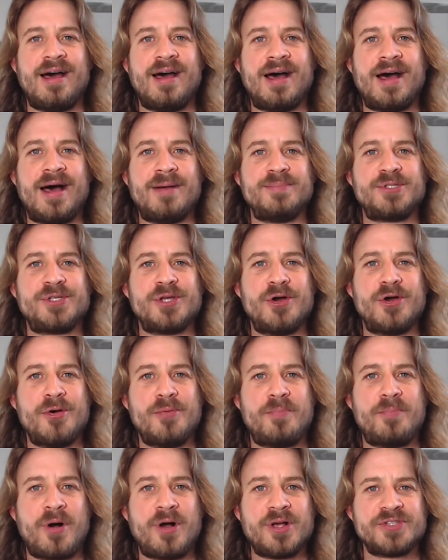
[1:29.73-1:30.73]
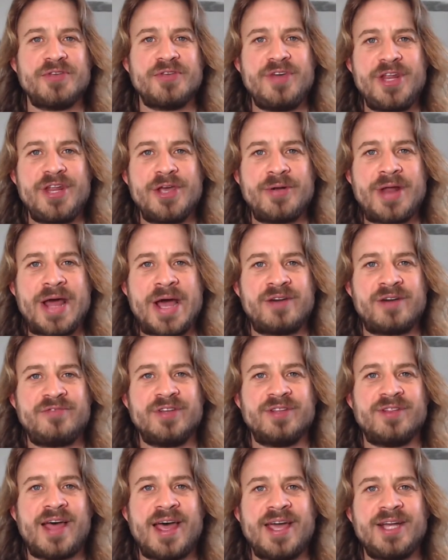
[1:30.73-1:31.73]
So pause the video now if
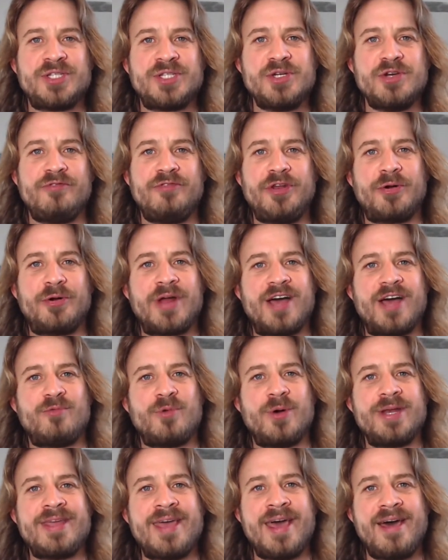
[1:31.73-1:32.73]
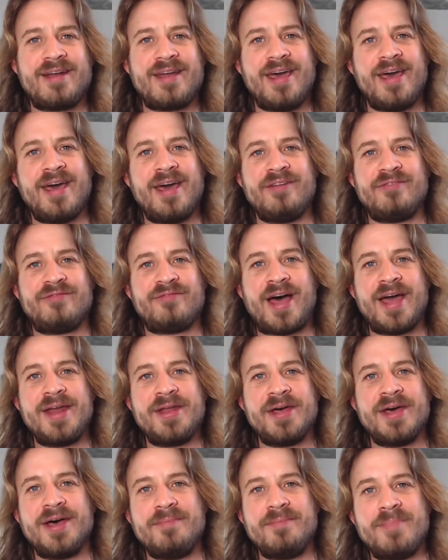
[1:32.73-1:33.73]
you'd like to, if you don't have one yet, and find
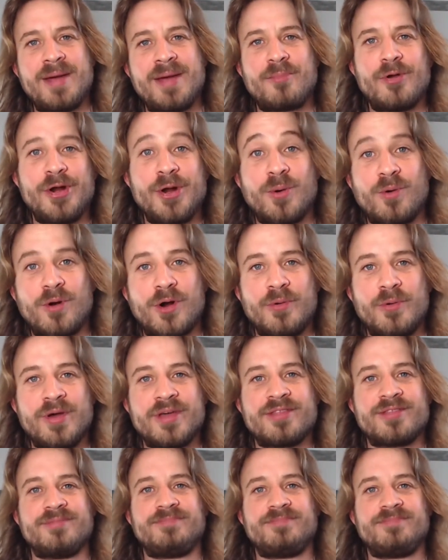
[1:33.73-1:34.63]
a memory to work with.